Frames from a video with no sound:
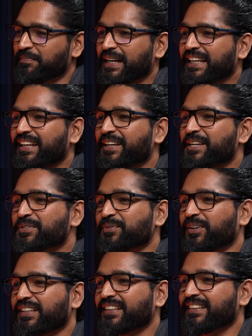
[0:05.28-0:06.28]
Money is
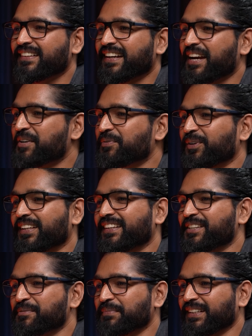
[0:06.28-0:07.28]
water and water
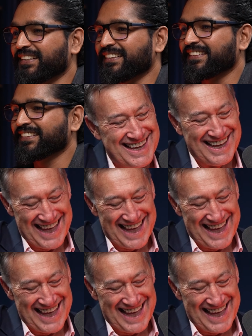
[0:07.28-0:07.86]
is money.